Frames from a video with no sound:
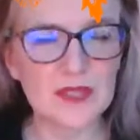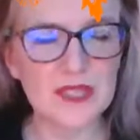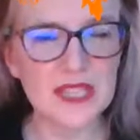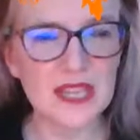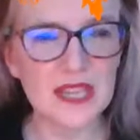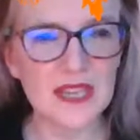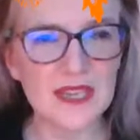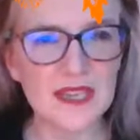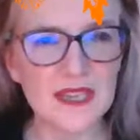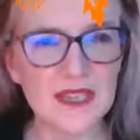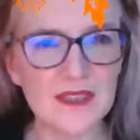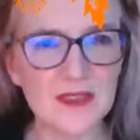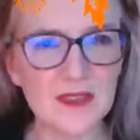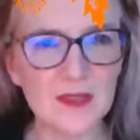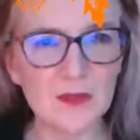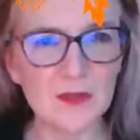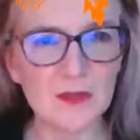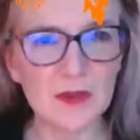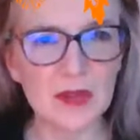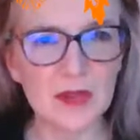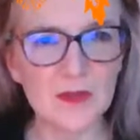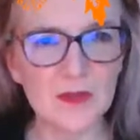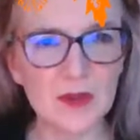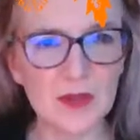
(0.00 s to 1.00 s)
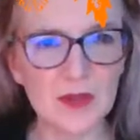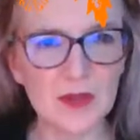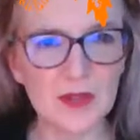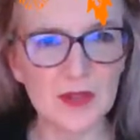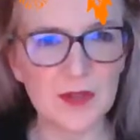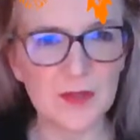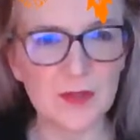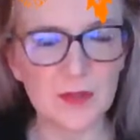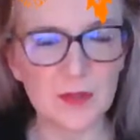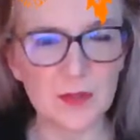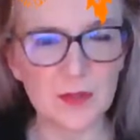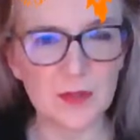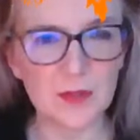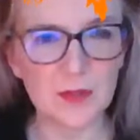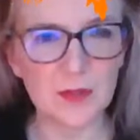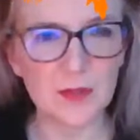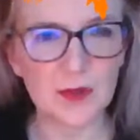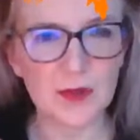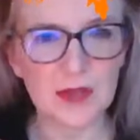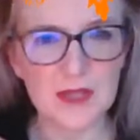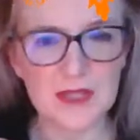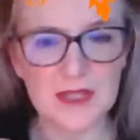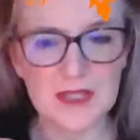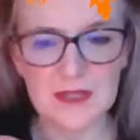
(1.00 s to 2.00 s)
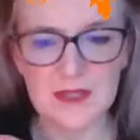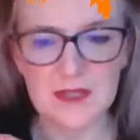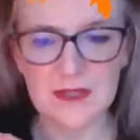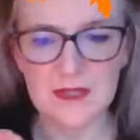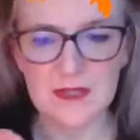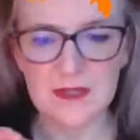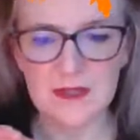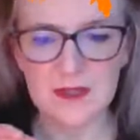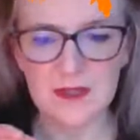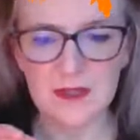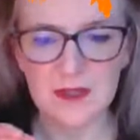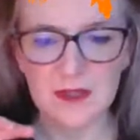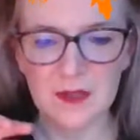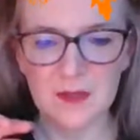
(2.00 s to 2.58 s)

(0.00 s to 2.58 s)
Is that it? The one where you where it's